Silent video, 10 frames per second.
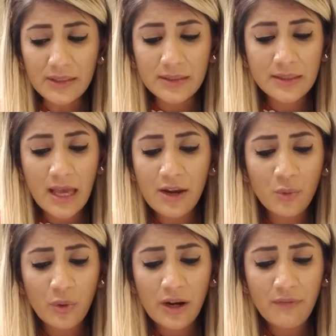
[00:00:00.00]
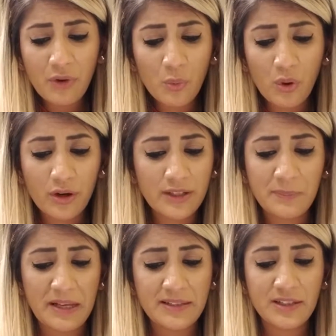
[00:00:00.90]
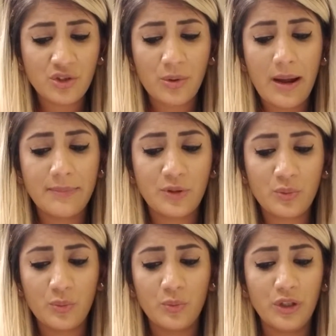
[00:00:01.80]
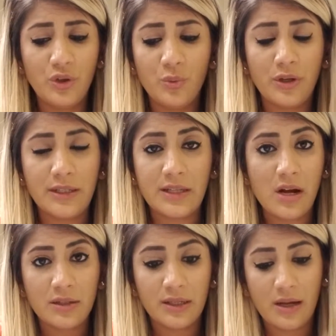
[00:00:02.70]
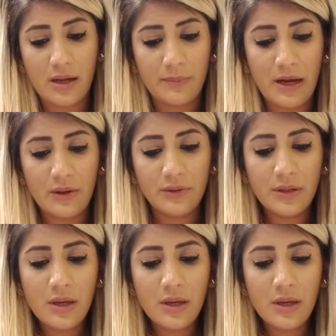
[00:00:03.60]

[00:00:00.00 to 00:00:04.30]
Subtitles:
sad or whatever word best describes what you want to talk to God about.